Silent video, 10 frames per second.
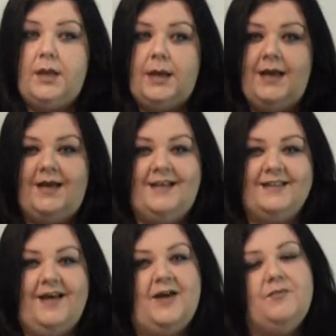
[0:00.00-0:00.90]
of big.
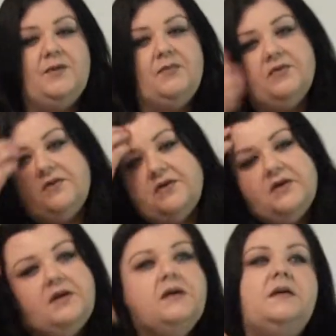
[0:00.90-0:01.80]
A lot of people
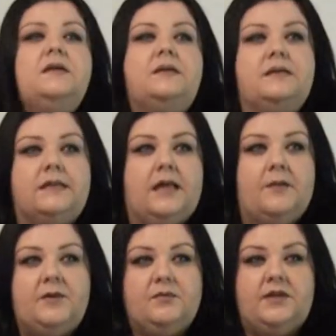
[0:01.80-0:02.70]

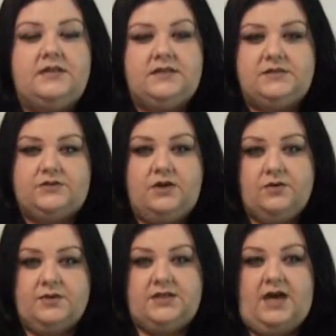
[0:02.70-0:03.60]
I think
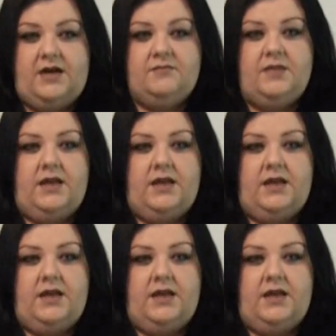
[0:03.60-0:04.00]
struggle with that.